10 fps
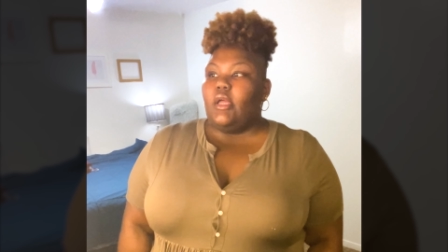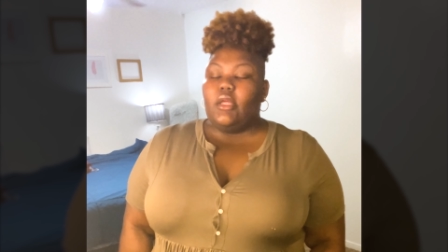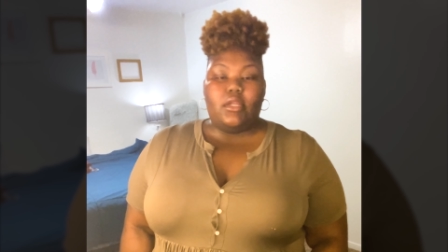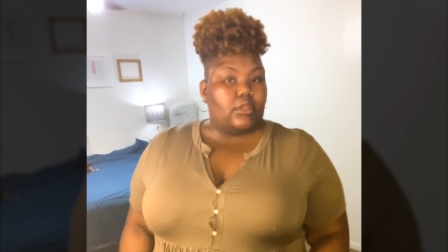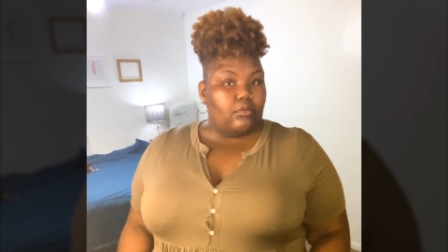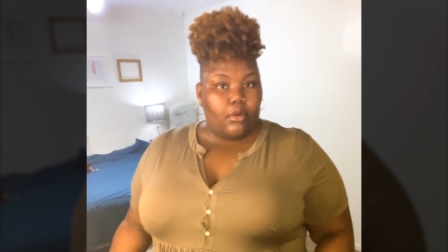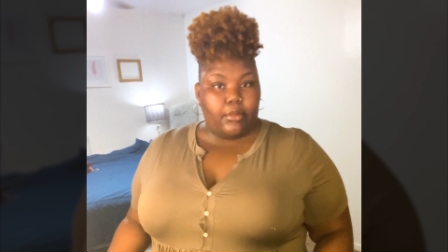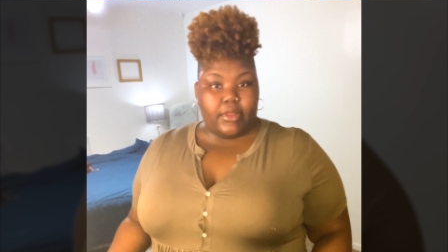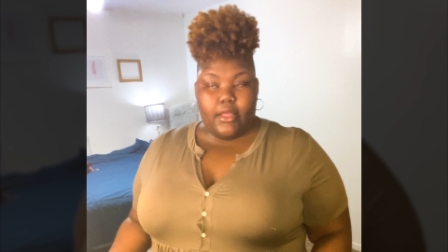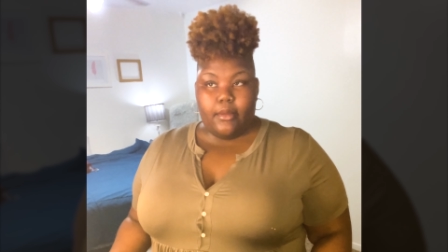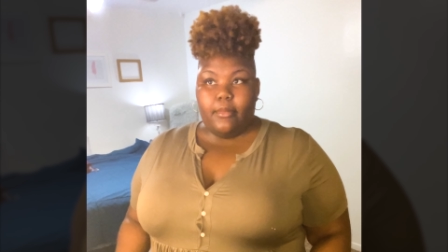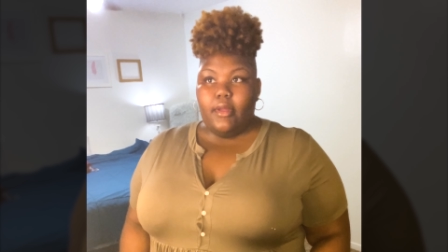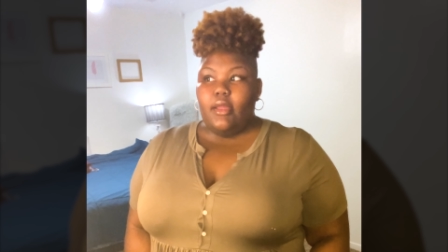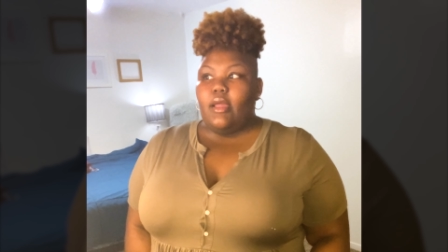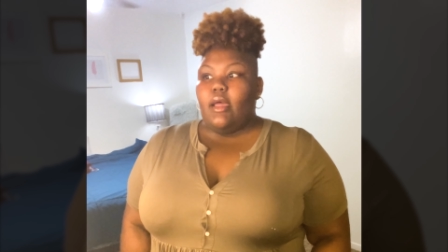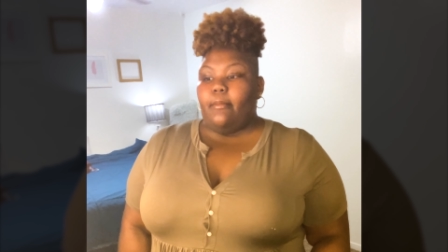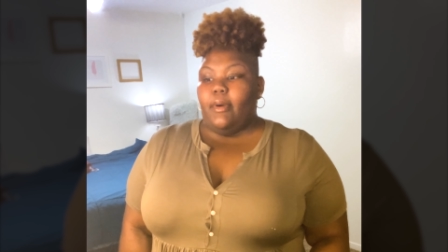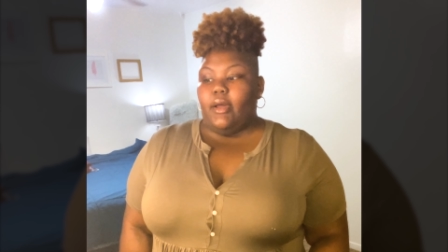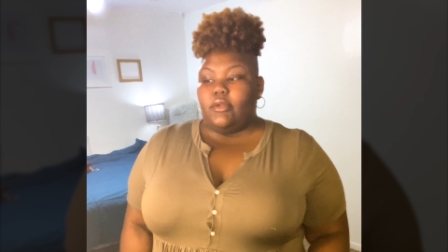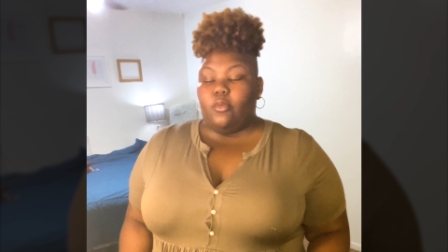Nothing wrong with them,
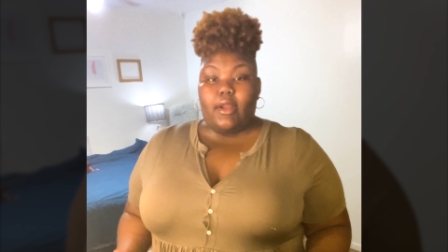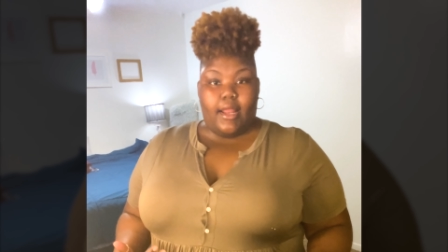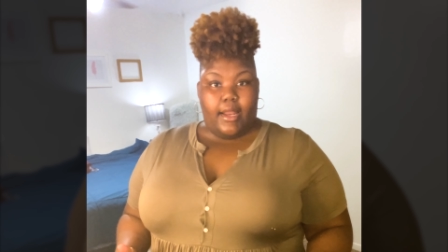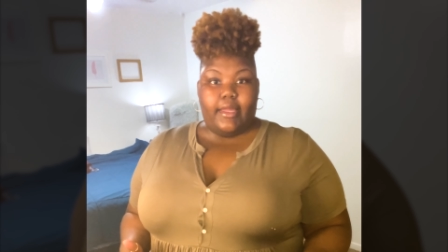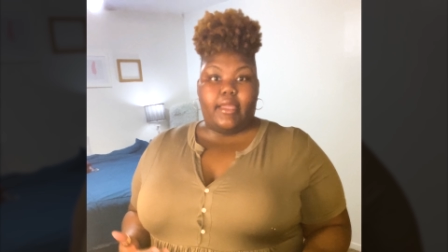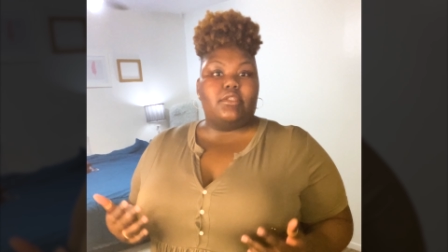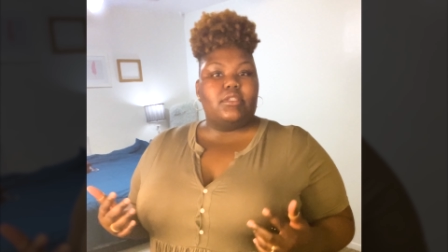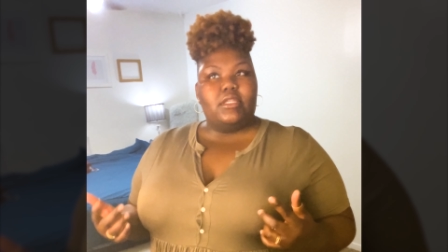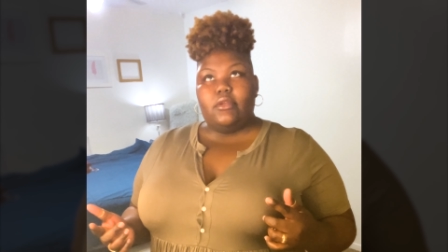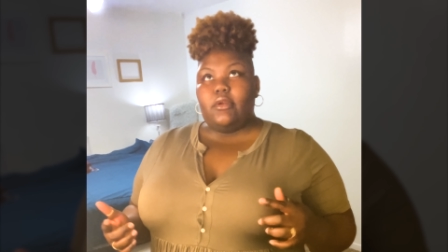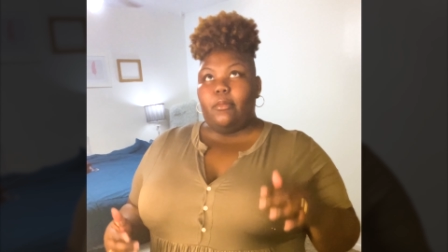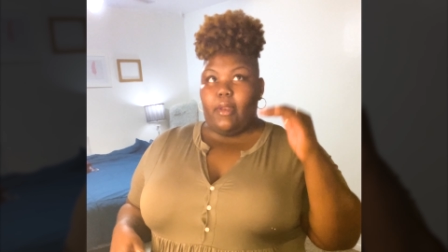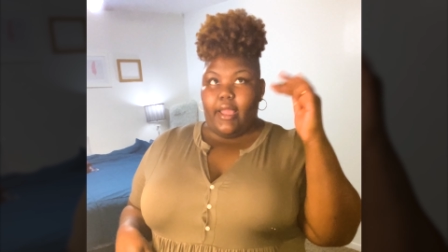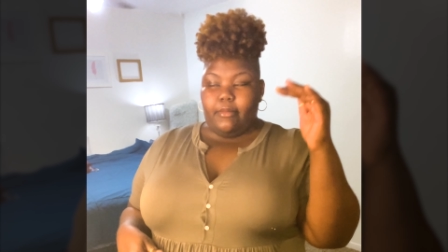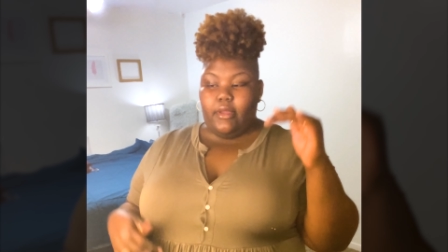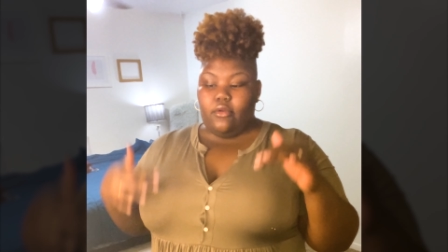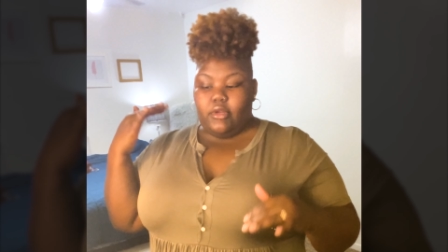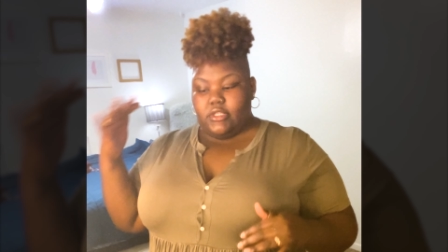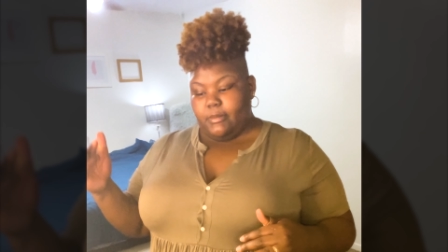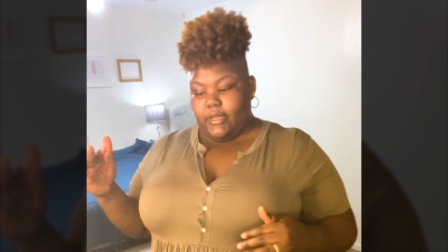but what I like is either black men or
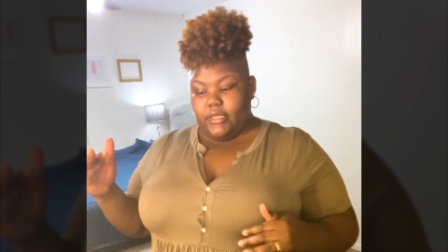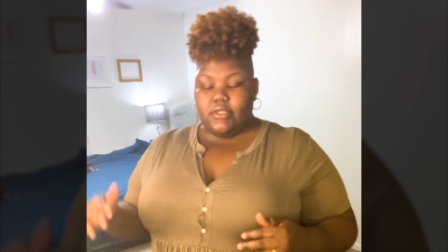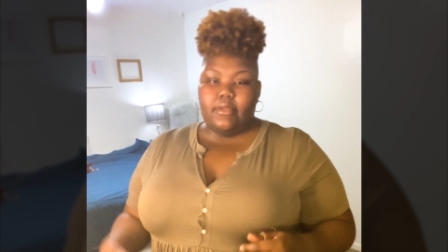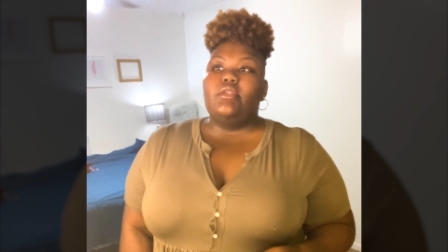Hispanics.